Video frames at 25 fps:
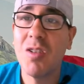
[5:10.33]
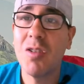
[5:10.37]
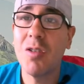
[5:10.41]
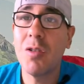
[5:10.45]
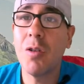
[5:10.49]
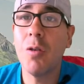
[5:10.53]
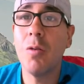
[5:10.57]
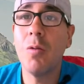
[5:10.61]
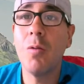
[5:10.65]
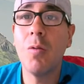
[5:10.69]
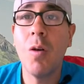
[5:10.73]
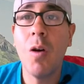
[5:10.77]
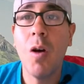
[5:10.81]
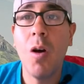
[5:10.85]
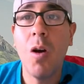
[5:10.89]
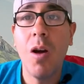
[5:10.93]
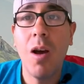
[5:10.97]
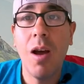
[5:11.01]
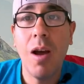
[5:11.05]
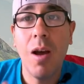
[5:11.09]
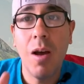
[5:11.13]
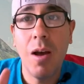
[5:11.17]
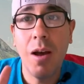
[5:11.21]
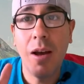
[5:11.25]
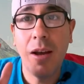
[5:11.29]
So
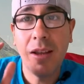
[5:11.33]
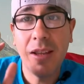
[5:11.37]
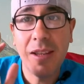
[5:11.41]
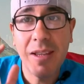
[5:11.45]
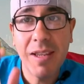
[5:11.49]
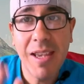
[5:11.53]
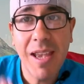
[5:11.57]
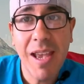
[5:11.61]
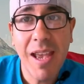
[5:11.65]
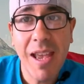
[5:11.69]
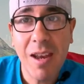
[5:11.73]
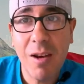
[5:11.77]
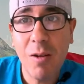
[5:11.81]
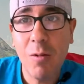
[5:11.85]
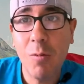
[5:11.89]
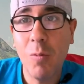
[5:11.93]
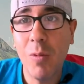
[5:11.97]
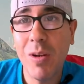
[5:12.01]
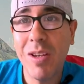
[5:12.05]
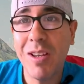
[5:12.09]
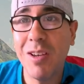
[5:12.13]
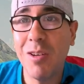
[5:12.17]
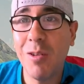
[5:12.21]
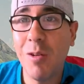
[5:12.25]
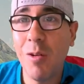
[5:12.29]
again,
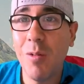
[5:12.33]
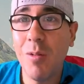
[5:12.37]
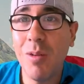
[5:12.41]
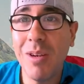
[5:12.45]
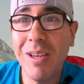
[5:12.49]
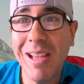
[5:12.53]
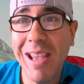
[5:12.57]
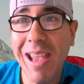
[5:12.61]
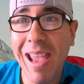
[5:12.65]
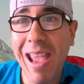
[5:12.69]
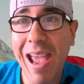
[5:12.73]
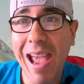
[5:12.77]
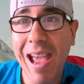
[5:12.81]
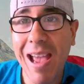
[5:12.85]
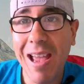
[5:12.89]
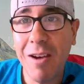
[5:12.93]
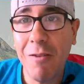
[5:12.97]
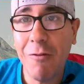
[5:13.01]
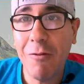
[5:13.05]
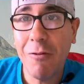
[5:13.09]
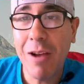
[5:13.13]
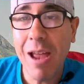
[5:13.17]
we could only add